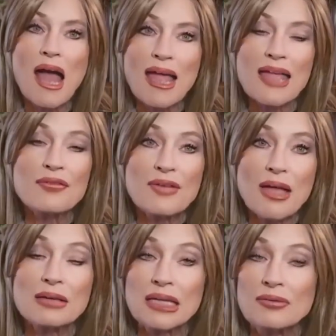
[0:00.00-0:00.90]
I have
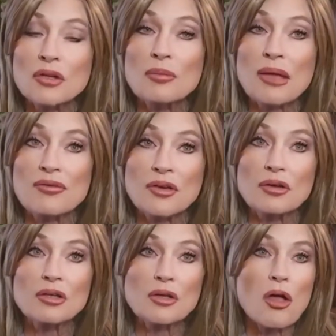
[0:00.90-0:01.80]
found even on my
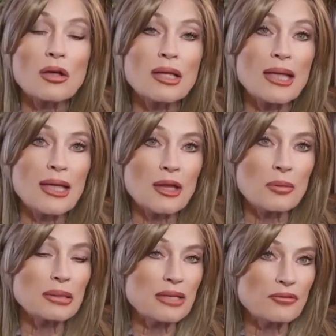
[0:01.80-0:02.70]
very long
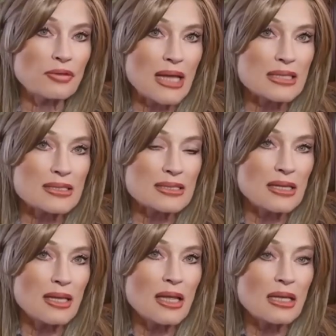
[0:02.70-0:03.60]
airplane flights,
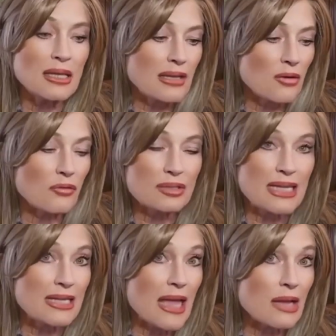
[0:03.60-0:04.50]
like over
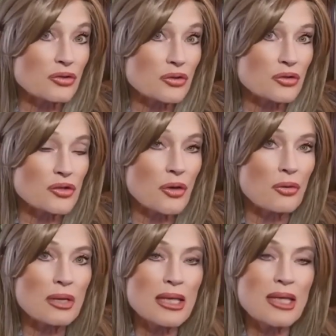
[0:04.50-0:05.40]
10 hours or
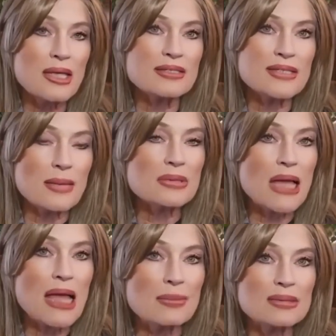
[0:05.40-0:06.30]
so,
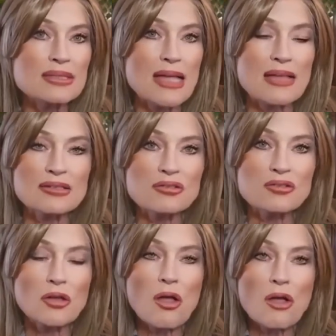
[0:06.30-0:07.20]
sometimes at
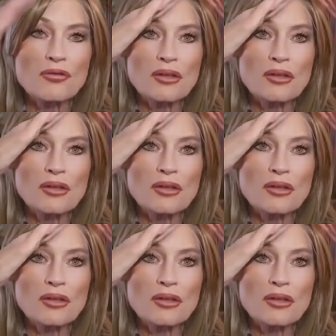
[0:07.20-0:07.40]
such a long